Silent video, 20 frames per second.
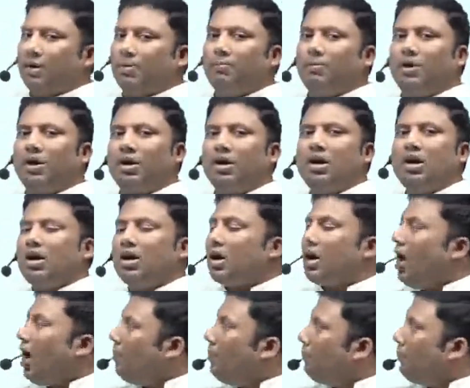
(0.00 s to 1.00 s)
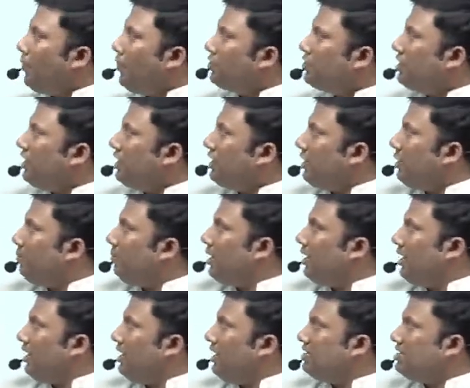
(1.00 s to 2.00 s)
number. Composite number
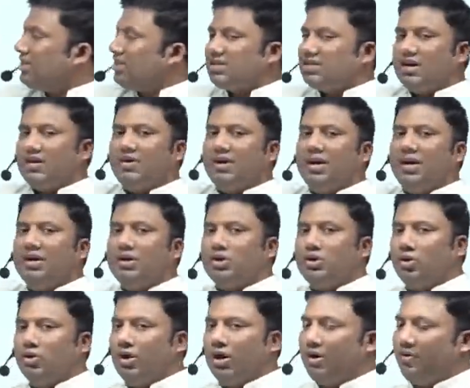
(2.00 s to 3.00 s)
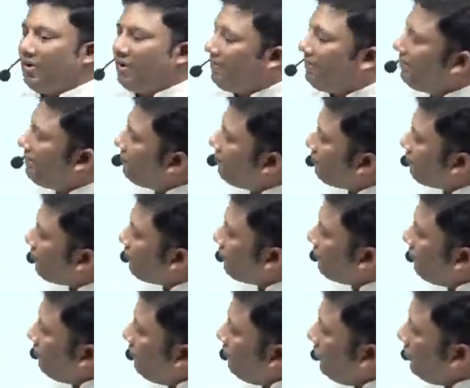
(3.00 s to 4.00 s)
is 7 into 11.
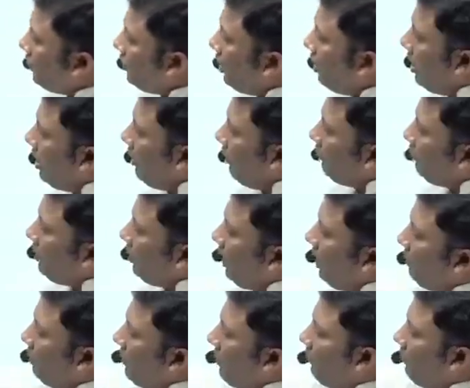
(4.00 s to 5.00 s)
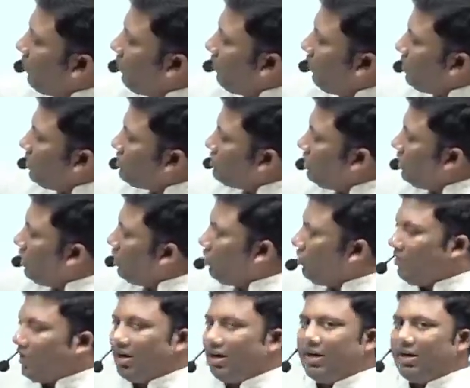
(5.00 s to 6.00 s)
3 power
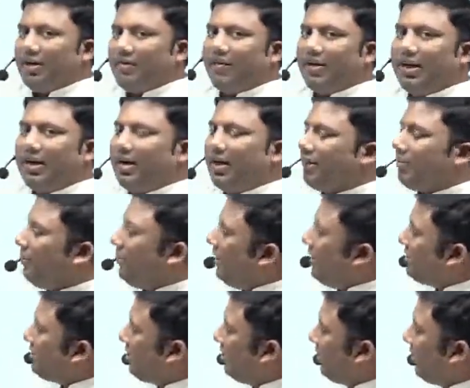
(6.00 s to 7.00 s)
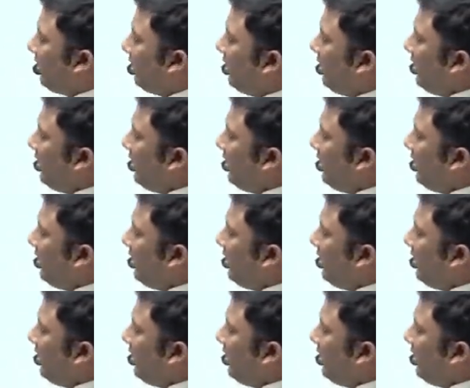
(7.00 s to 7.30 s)
101 divided by 7.